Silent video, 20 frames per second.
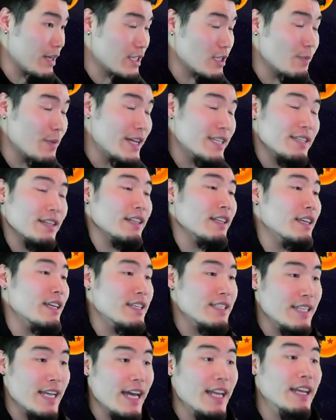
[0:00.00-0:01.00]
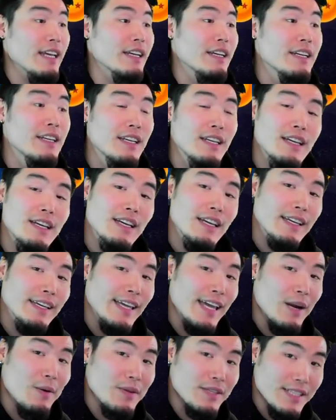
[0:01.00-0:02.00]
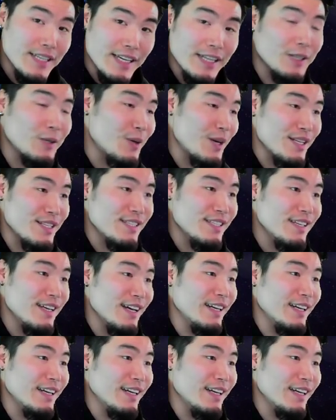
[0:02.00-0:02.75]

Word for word: So basically, he's getting guaranteed crits